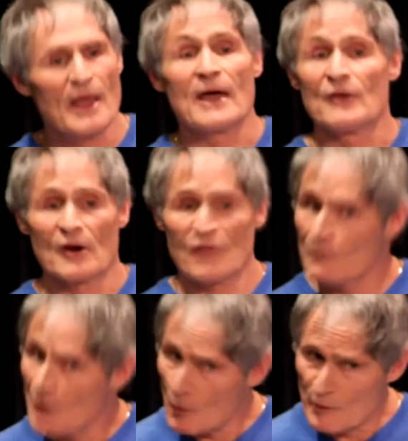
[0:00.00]
and none of them
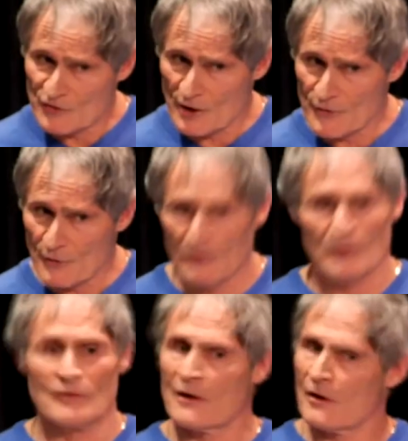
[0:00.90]
know each other,
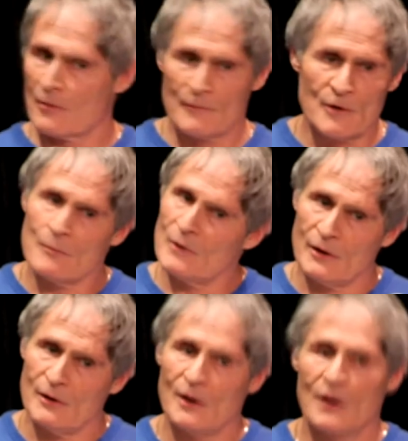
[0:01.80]
none of them know me,